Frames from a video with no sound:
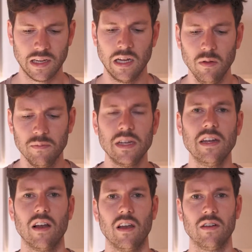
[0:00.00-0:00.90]
helped
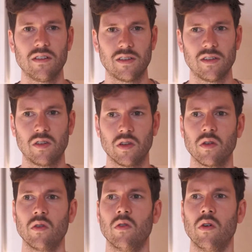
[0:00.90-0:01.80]
me a lot
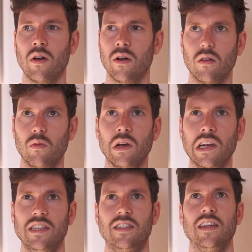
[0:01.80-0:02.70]
to
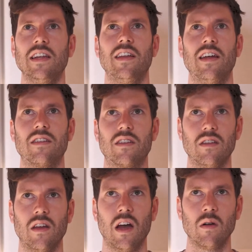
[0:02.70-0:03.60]
really see that
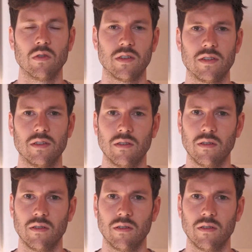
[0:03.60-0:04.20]
I was